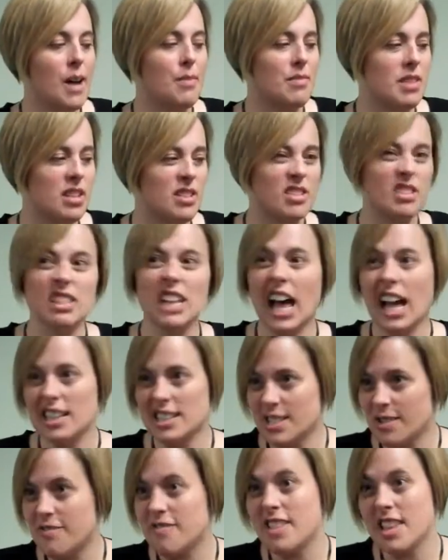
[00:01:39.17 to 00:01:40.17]
There's lots
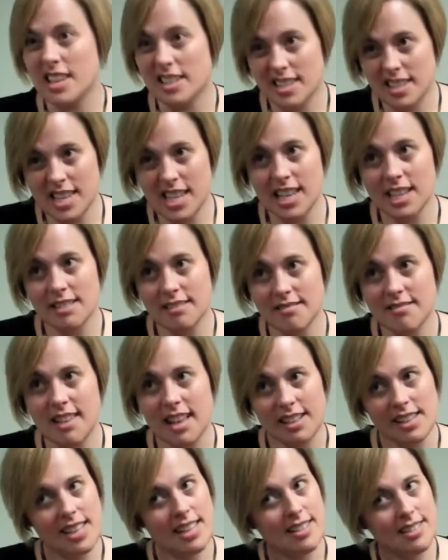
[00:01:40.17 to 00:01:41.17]
of things
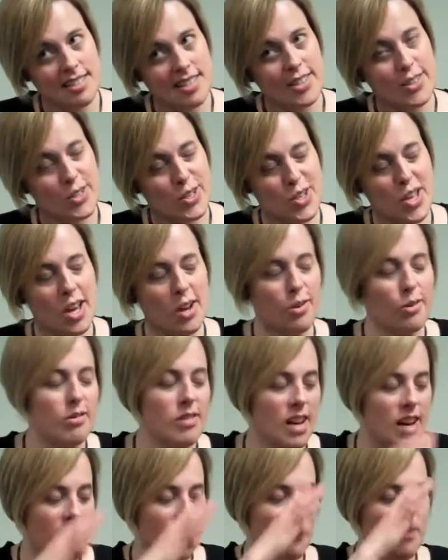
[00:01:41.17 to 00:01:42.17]
that kids need to
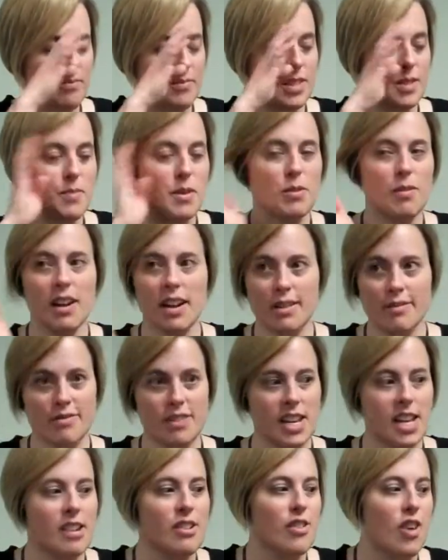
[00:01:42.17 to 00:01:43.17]
know to be ready for
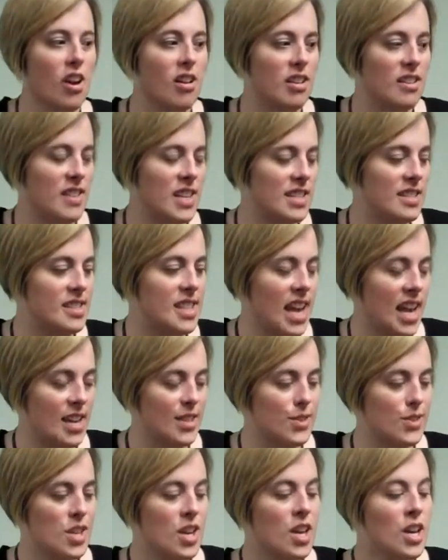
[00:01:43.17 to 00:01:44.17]
kindergarten these
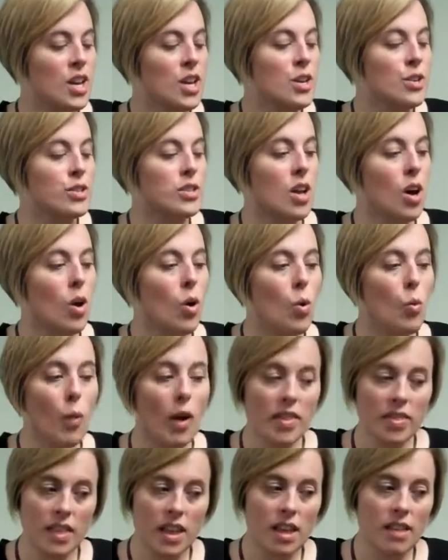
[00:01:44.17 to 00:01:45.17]
days. So
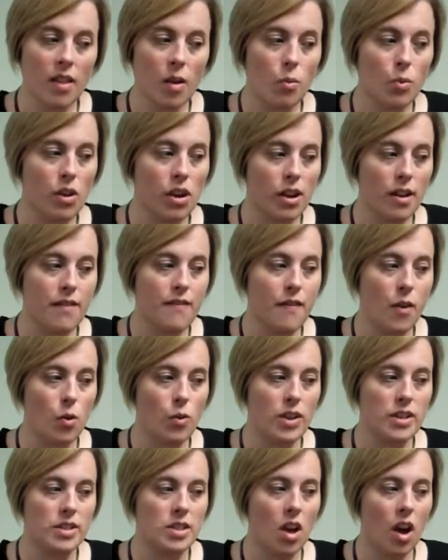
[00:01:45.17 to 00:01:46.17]
one thing that we're going to
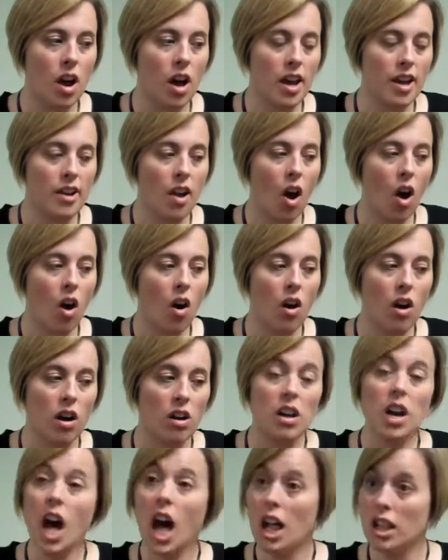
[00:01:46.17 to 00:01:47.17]
focus on are
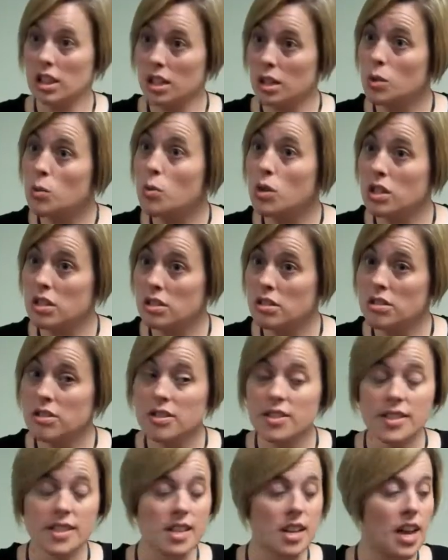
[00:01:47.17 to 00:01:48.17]
color
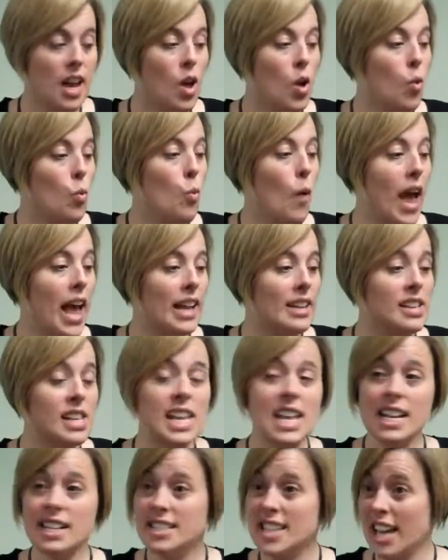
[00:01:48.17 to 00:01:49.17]
words. When
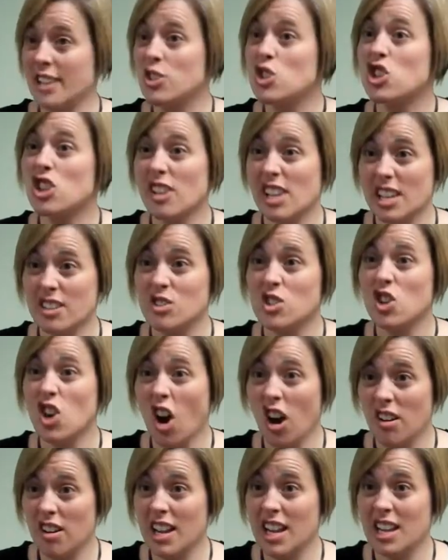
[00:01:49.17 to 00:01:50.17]
kids enter
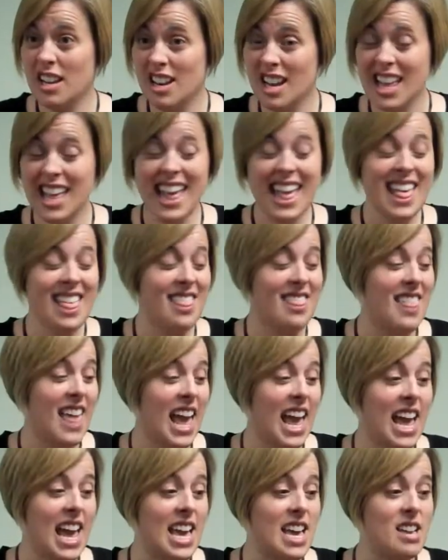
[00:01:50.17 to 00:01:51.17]
kindergarten,
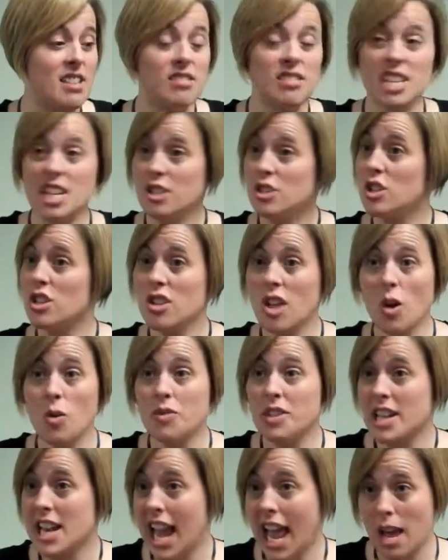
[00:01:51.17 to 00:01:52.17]
they need to know
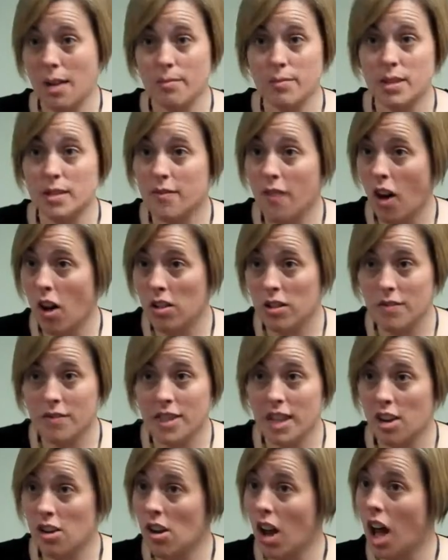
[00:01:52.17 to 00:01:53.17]
the names of all of
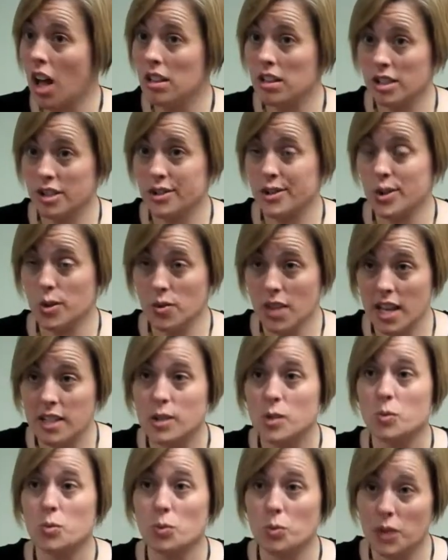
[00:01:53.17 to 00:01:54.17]
their colors. So
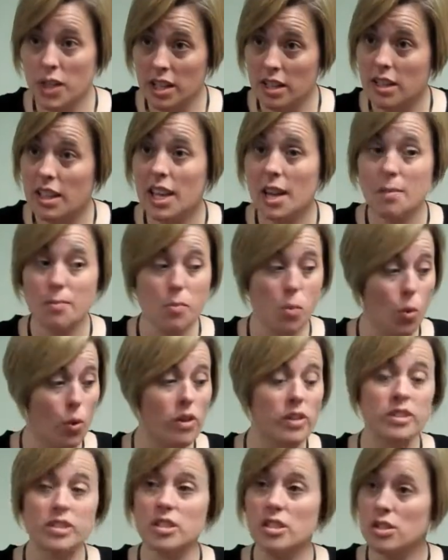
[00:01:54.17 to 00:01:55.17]
that's really
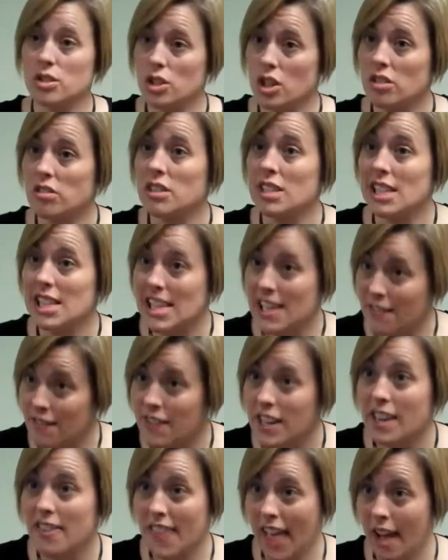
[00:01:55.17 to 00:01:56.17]
important to start
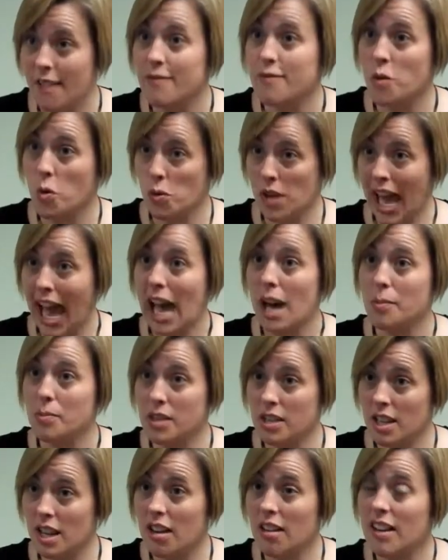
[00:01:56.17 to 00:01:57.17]
giving that
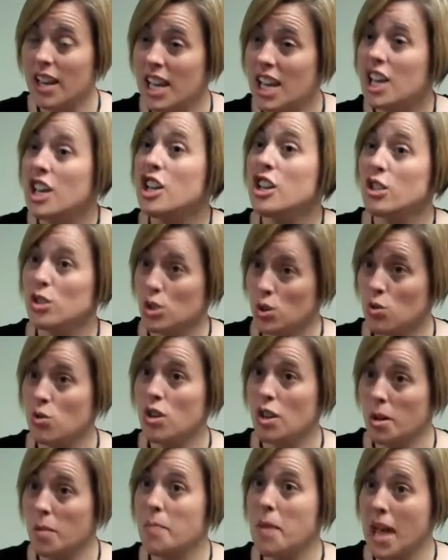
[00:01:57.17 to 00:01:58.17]
vocabulary to
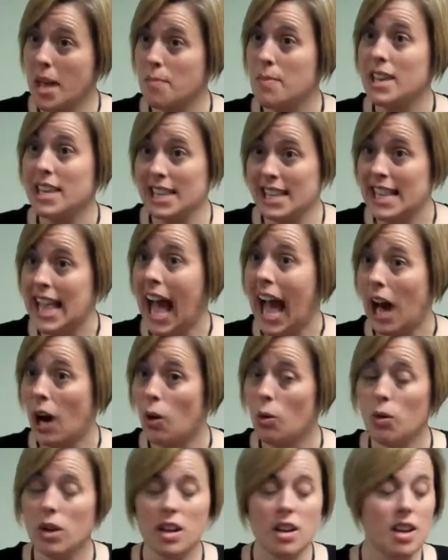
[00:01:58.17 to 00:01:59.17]
your baby
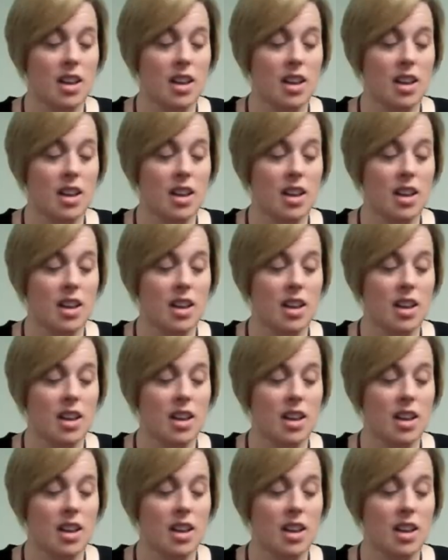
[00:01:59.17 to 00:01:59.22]
now.